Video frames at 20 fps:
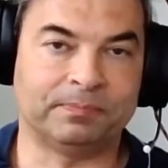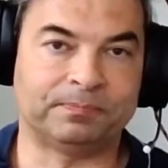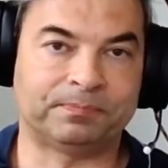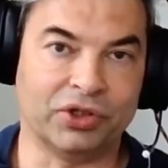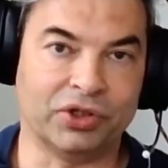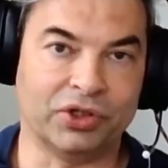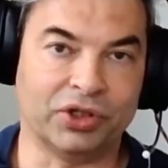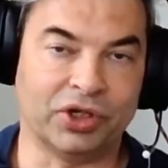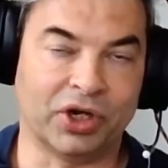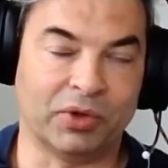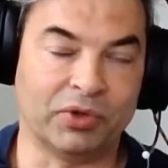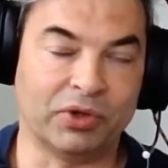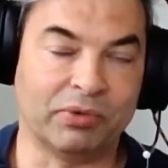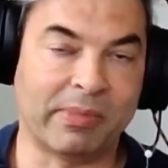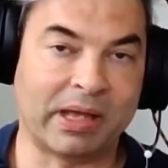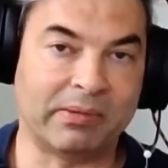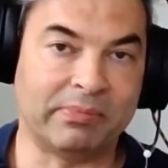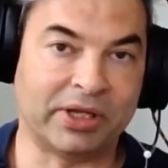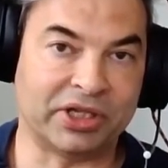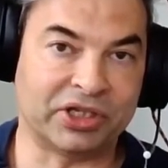You may
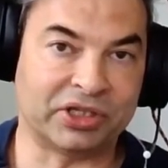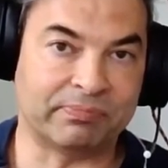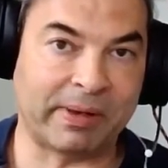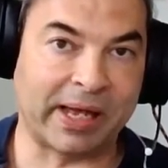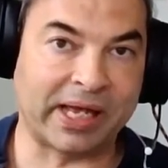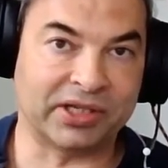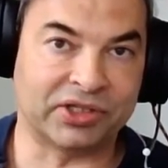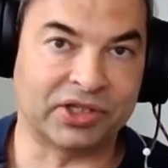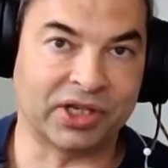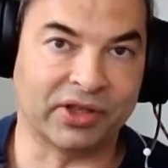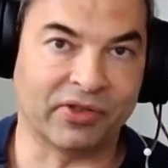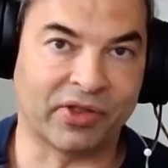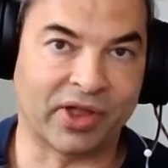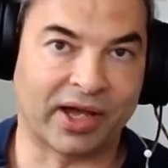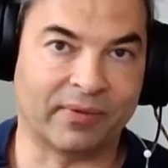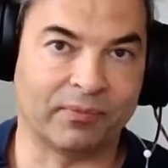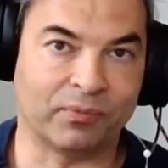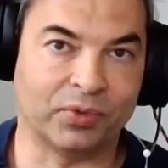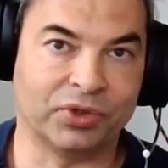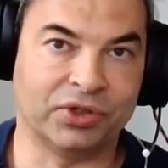be expecting
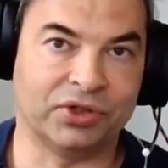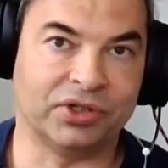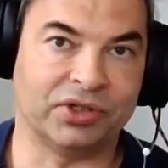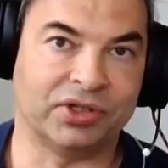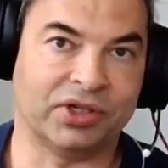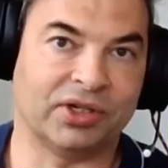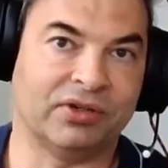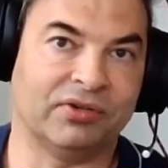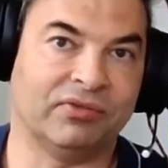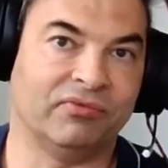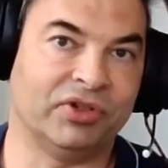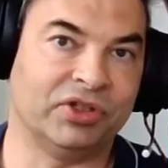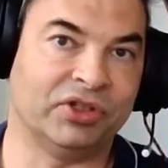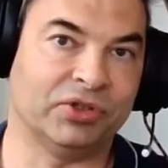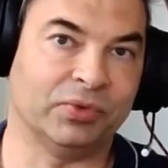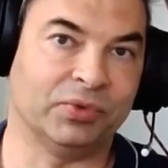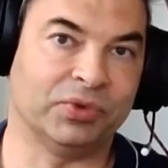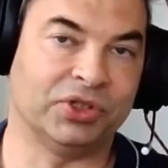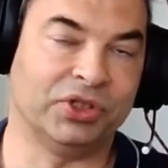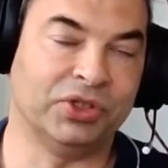that would
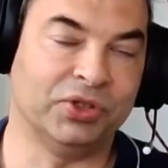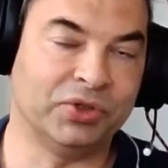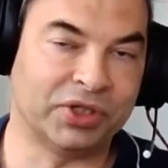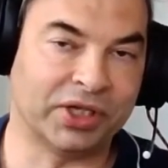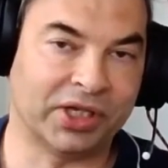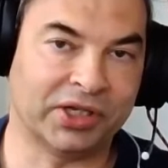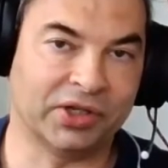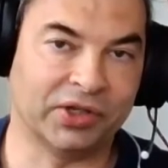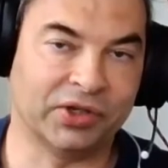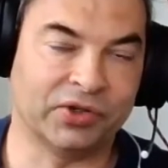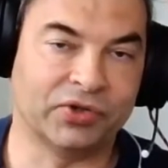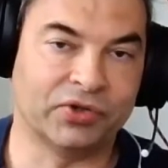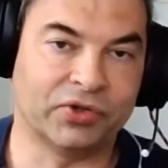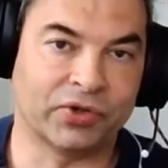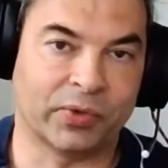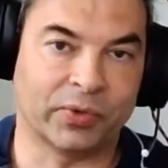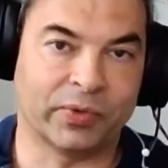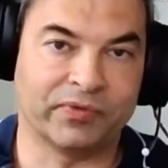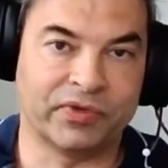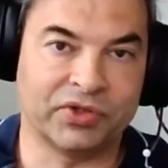result in you taking
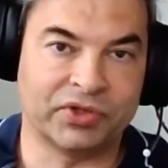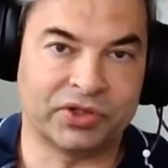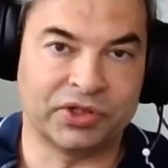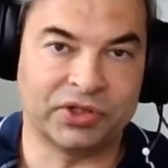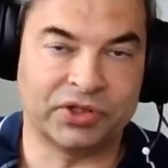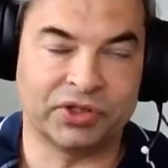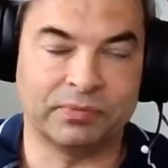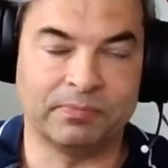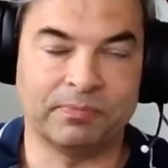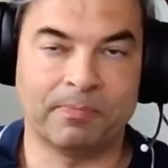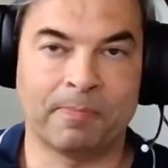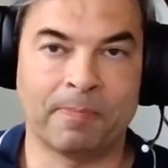control of the system.